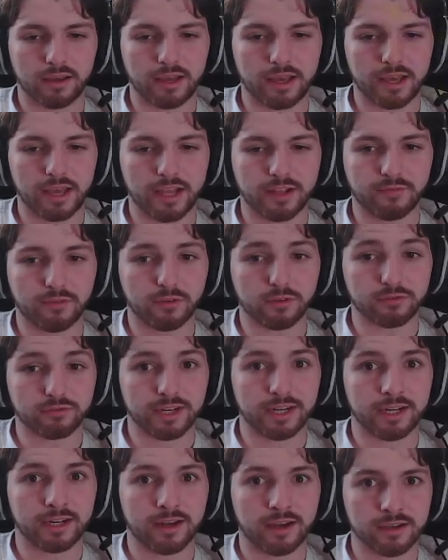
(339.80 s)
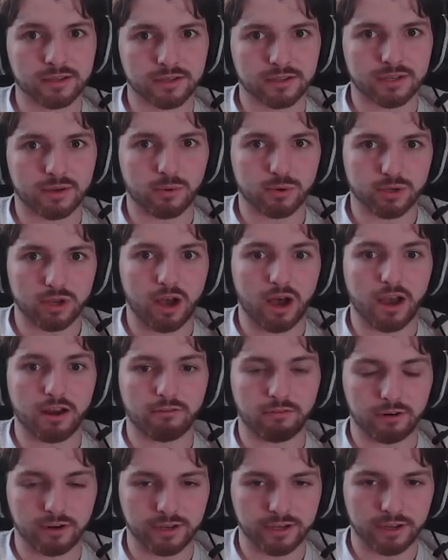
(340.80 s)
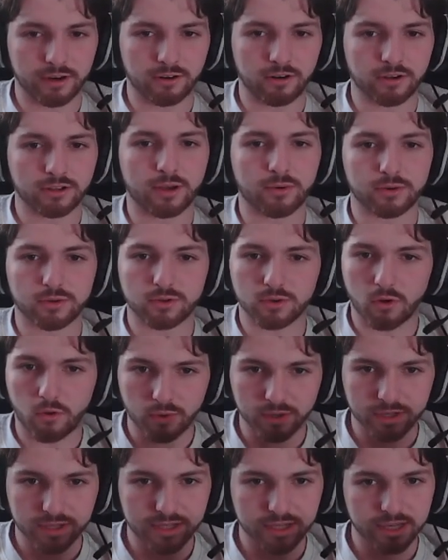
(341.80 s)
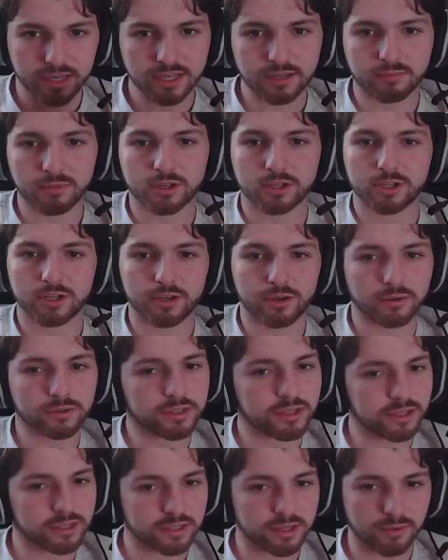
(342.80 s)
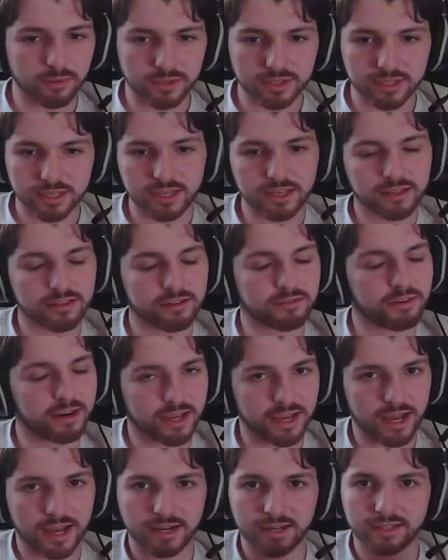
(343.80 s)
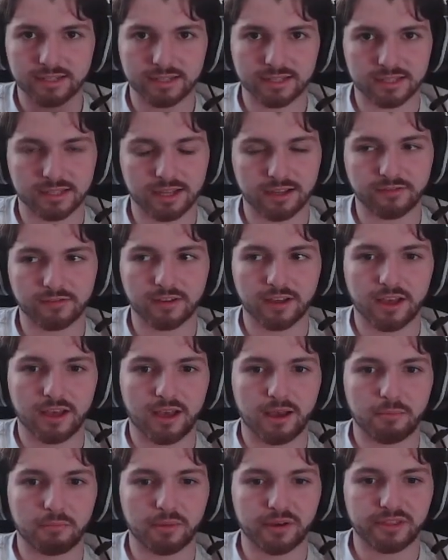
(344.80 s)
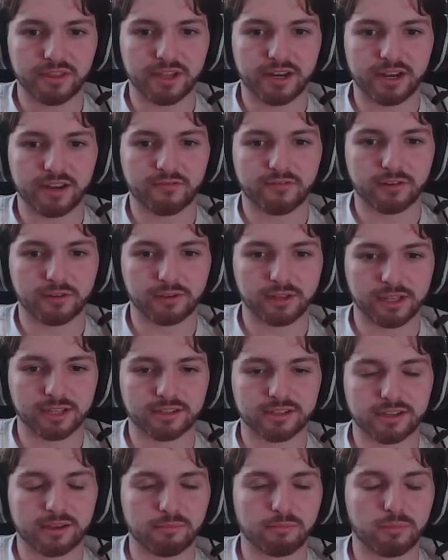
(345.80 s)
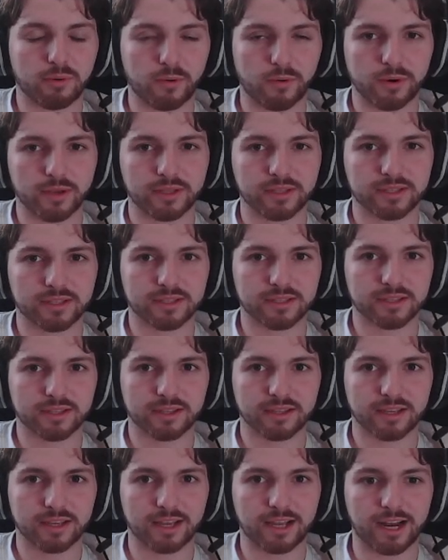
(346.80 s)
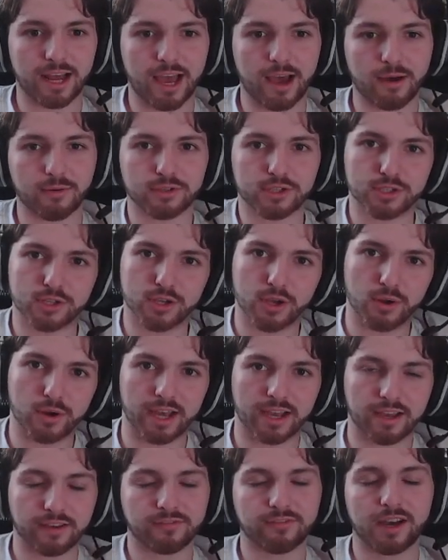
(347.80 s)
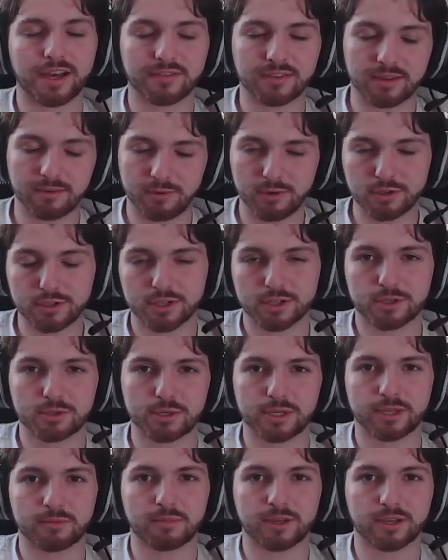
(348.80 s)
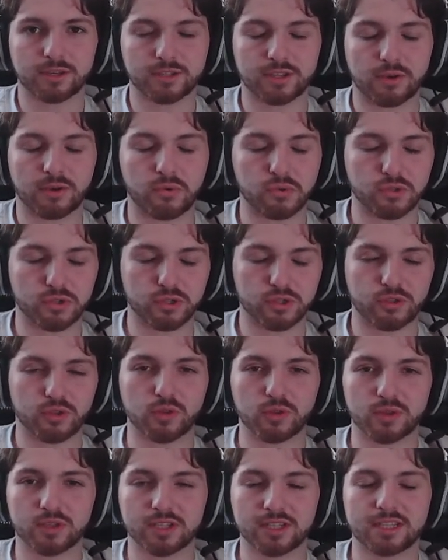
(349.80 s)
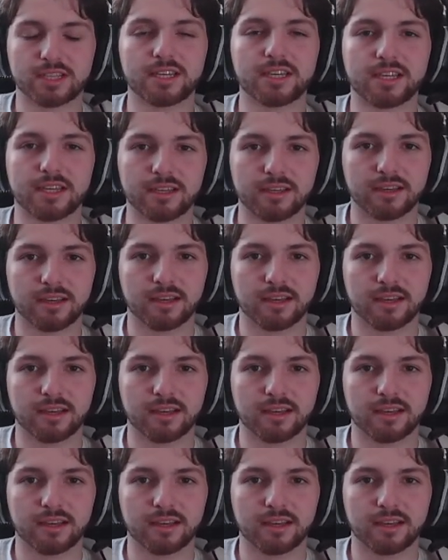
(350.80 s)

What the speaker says: it felt really nice because I was high rolling a lot. I was always seeing my Shiniotics, I was seeing the rare candies and stuff. But then it felt at some points I would just go on like a 5 game losing streak because I would just not see